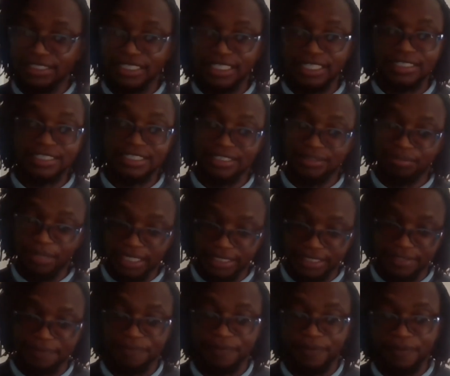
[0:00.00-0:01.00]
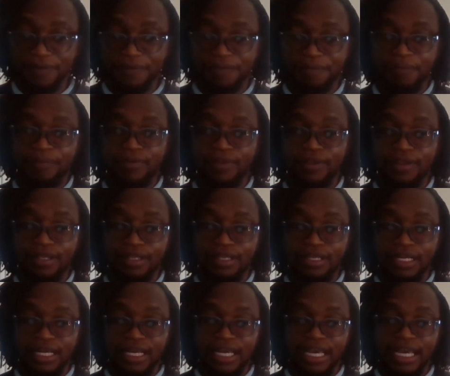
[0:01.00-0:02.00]
the ZSC's butt.
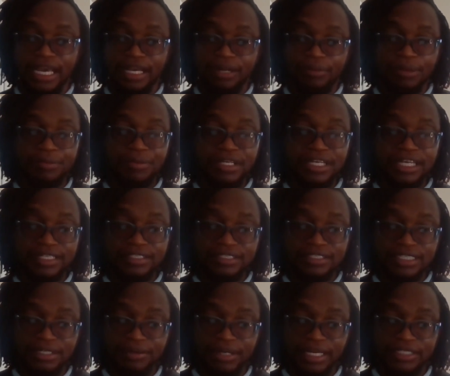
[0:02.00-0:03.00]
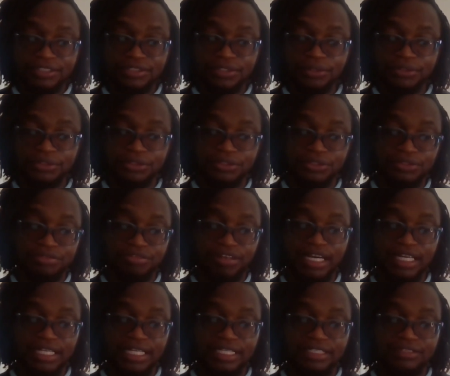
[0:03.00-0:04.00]
And when we get to the grand total, you
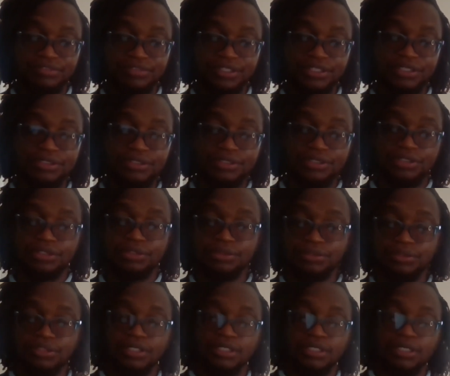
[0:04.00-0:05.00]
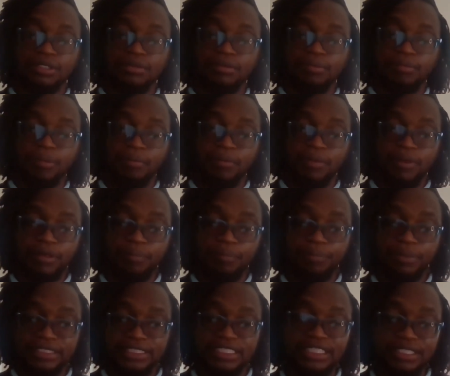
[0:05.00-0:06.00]
find that for you to
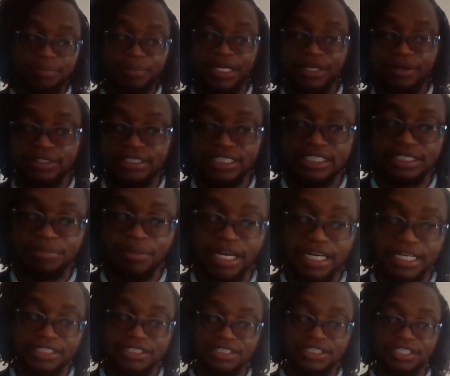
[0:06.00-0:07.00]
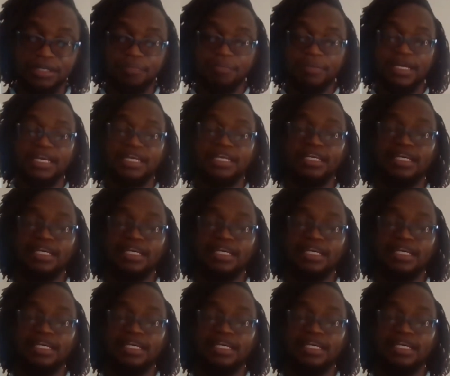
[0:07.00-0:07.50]
participate on this market, you're going to